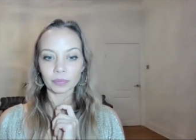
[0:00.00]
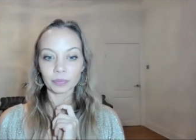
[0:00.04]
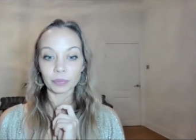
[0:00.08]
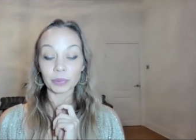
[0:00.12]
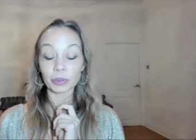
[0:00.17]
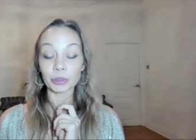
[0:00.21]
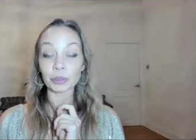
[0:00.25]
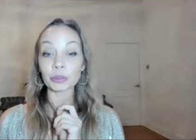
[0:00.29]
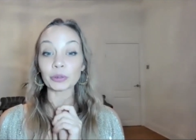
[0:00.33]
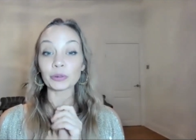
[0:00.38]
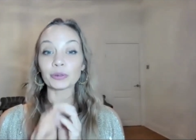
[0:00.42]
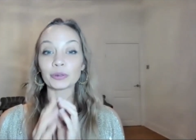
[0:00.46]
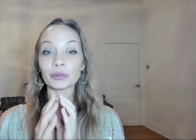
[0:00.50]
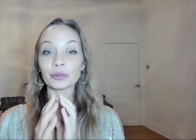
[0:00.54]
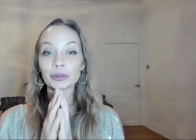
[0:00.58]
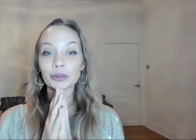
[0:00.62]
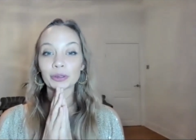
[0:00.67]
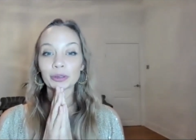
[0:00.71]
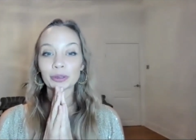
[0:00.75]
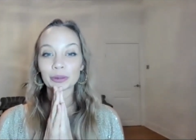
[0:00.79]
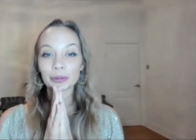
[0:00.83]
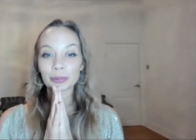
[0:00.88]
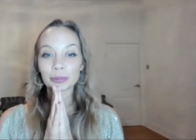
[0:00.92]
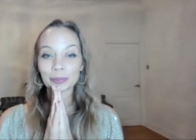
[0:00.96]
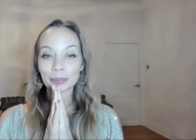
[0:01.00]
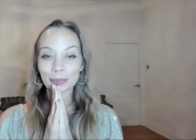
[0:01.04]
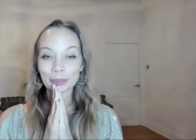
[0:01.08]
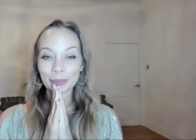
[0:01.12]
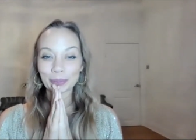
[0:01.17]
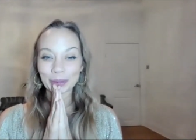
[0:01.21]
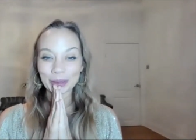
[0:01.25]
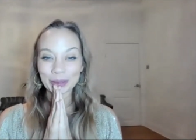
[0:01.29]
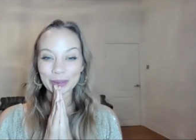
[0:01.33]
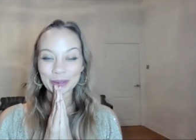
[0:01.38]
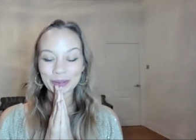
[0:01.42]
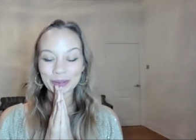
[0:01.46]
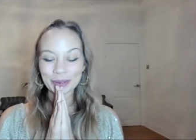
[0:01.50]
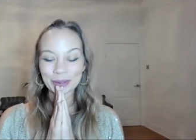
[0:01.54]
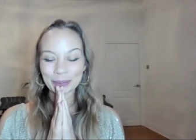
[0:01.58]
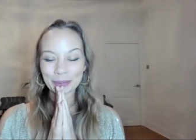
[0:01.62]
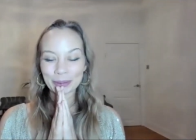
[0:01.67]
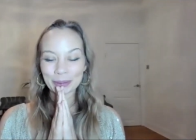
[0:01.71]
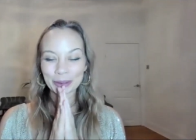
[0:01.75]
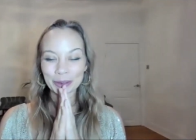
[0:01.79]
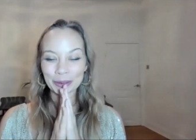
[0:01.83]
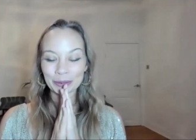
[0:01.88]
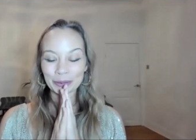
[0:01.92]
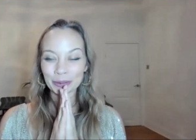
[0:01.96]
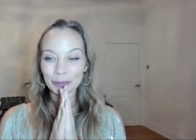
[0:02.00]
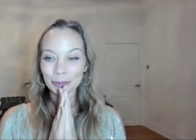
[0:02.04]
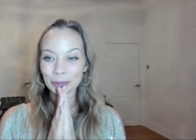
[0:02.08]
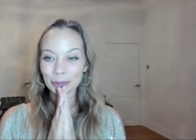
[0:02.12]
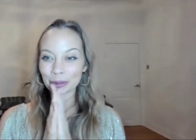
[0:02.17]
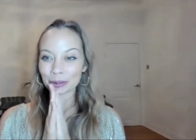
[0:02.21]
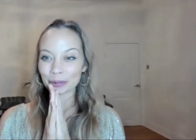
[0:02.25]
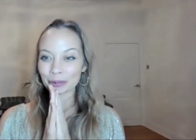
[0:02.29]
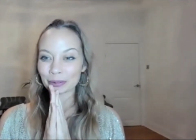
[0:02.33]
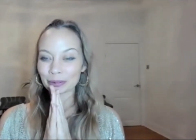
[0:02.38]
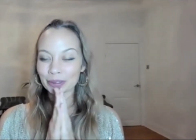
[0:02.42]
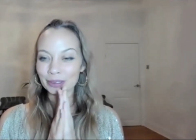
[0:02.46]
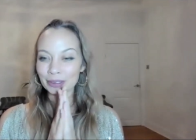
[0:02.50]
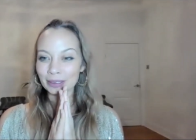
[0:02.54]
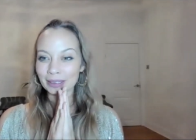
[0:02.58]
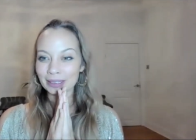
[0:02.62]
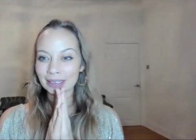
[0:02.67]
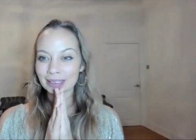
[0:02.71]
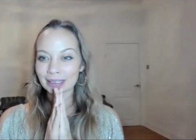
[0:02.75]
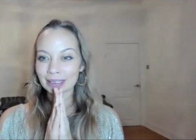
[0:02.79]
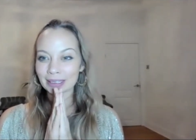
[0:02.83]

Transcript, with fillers: Beautiful, beautiful, beautiful, beautiful.